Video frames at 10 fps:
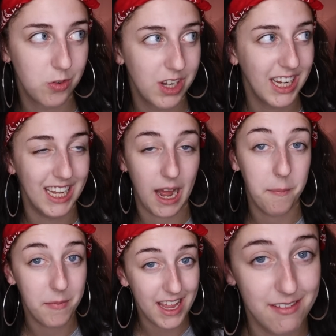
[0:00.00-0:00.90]
doing, and I
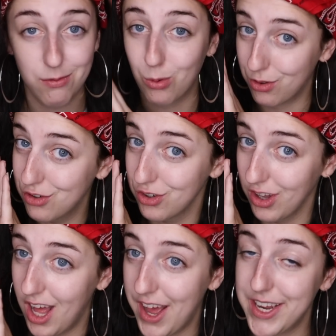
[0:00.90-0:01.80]
meant 4th of
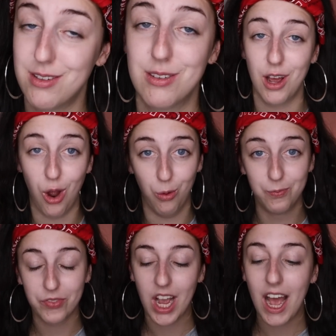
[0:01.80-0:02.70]
July, so
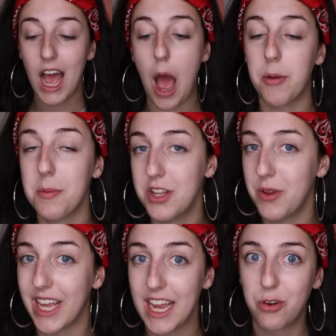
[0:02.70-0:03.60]
I'm gonna be
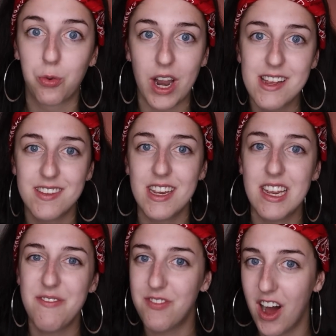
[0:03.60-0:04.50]
doing a
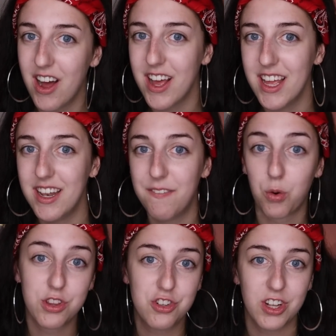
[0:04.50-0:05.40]
crazy, fun
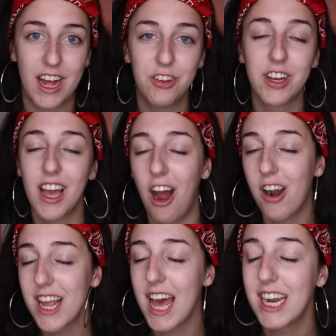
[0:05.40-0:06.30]
4th of July look. I
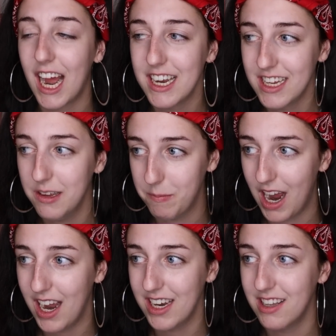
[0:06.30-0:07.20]
already had an idea in
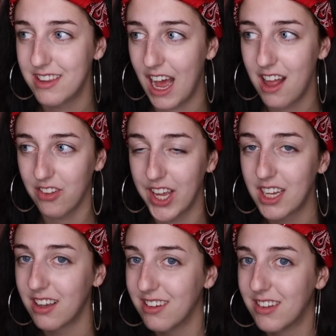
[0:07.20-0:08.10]
mind that
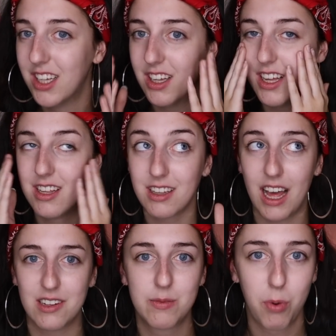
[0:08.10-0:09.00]
kind
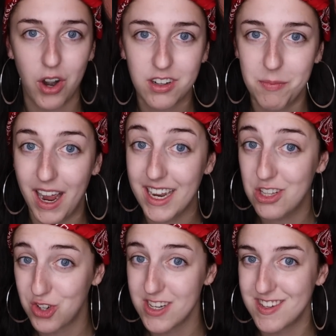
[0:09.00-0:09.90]
of sparked my
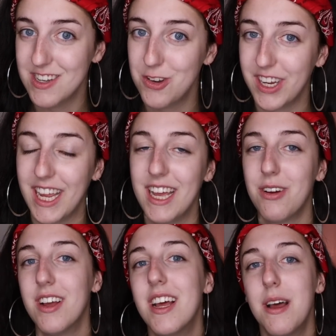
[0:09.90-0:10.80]
interest in doing it,
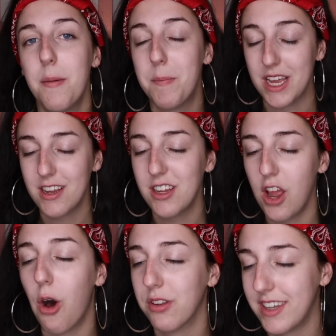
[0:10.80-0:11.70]
but
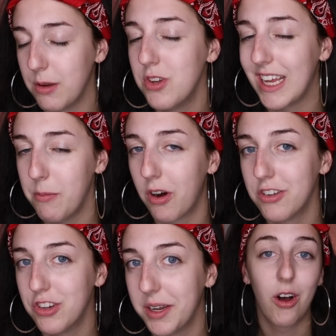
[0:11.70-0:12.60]
y'all see when you keep
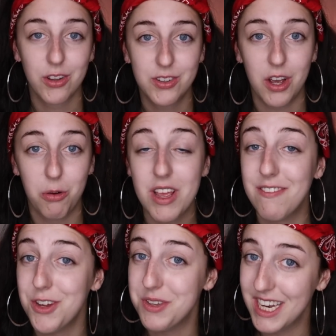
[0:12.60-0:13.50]
watching. Also,
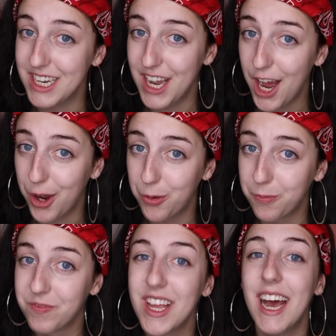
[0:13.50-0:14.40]
if you didn't know,
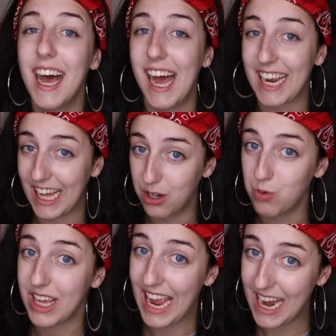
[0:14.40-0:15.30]
I got a
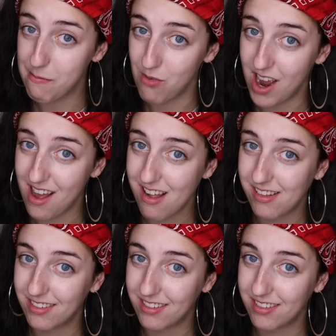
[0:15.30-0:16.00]
new camera.